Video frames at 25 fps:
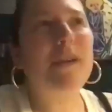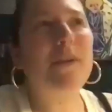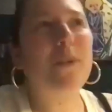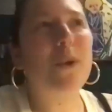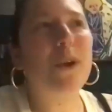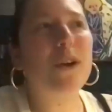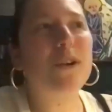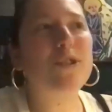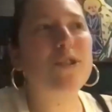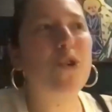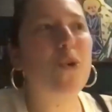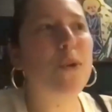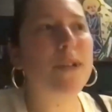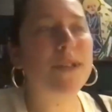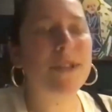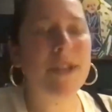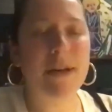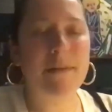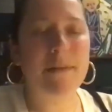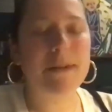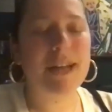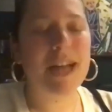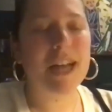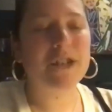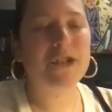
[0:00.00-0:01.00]
words always
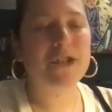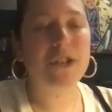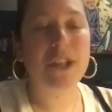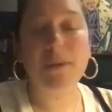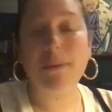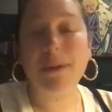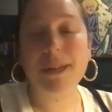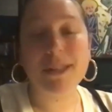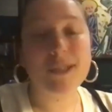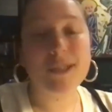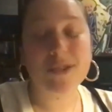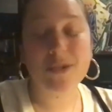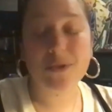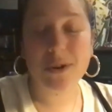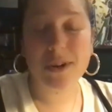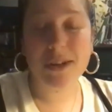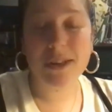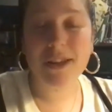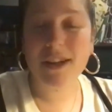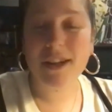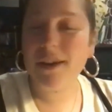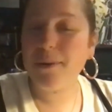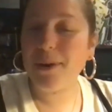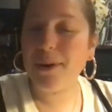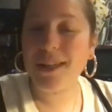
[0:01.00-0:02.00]
come naturally when it's a story
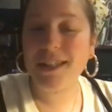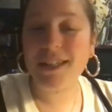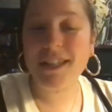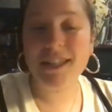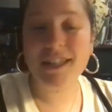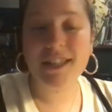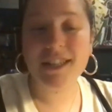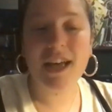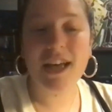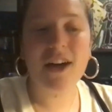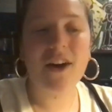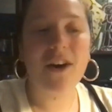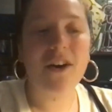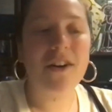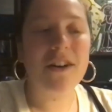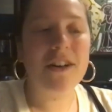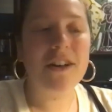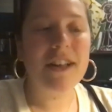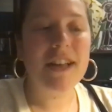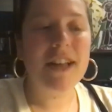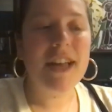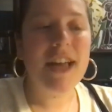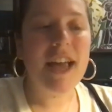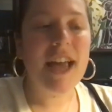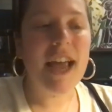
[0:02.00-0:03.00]
that I want to tell.
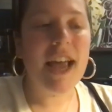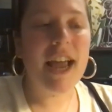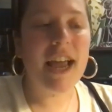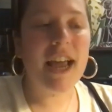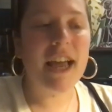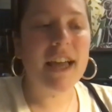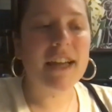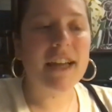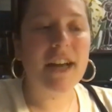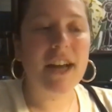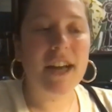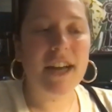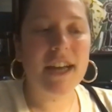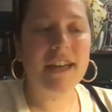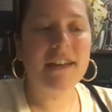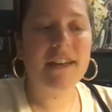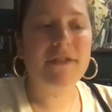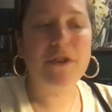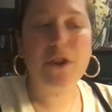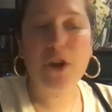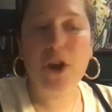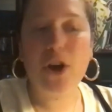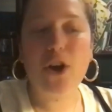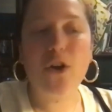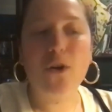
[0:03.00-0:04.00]
And I
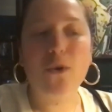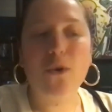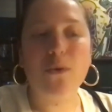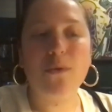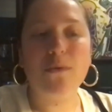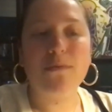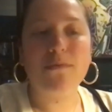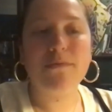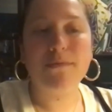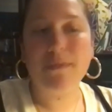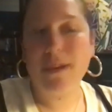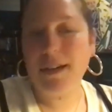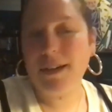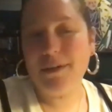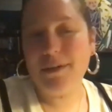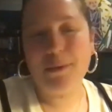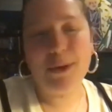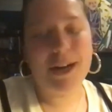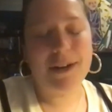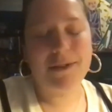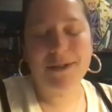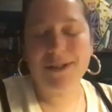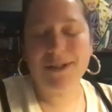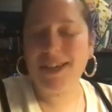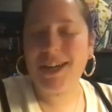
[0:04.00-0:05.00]
know
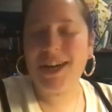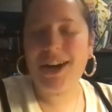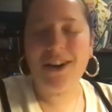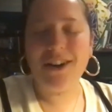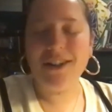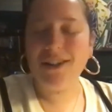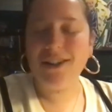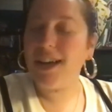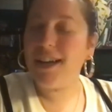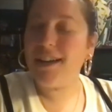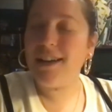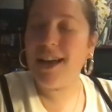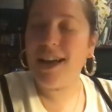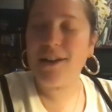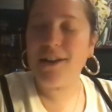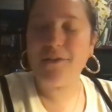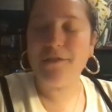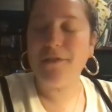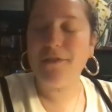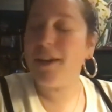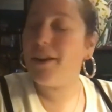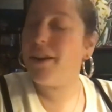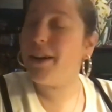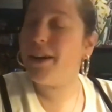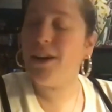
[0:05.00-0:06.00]
when I was in college, I had a
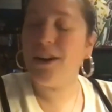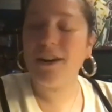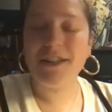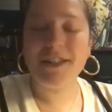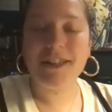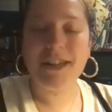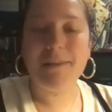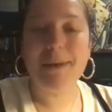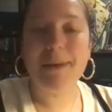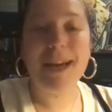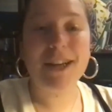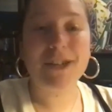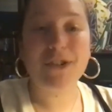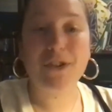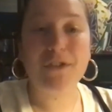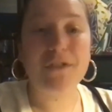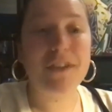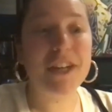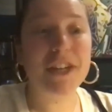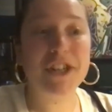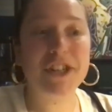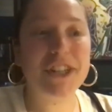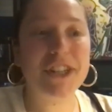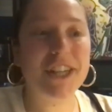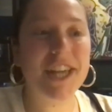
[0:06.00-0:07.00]
very hard time actually
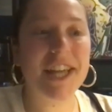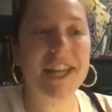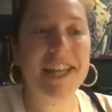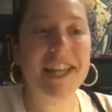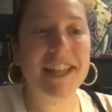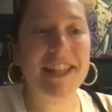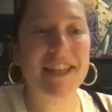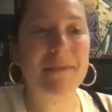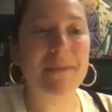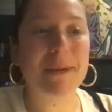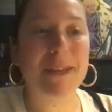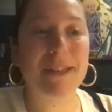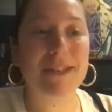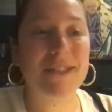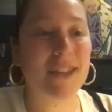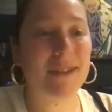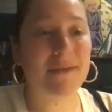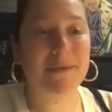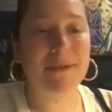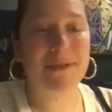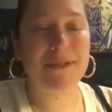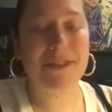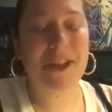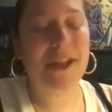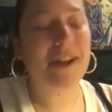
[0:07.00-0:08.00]
finishing anything because I
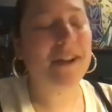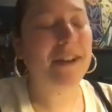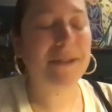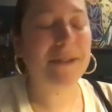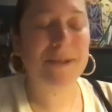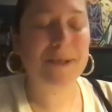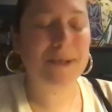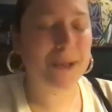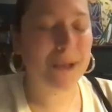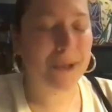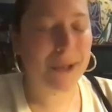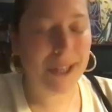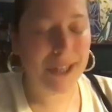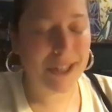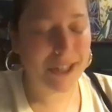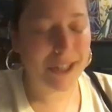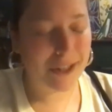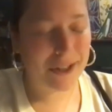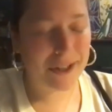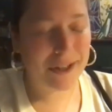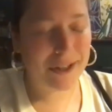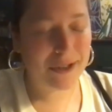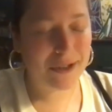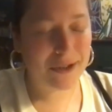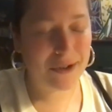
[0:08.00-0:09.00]
was not necessarily
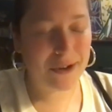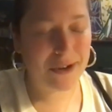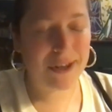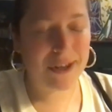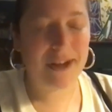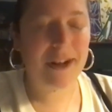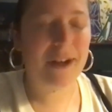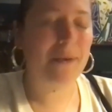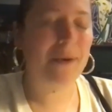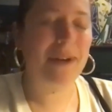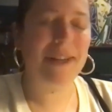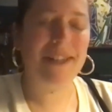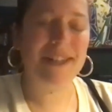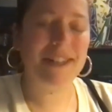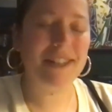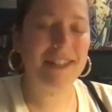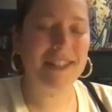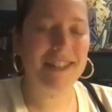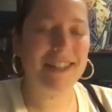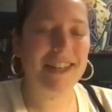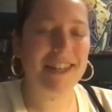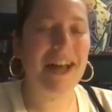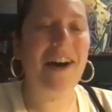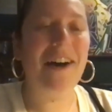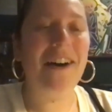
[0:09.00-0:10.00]
telling the story that I wanted to
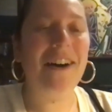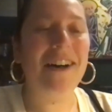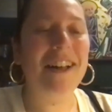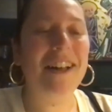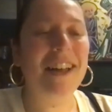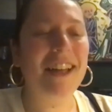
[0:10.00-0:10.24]
tell.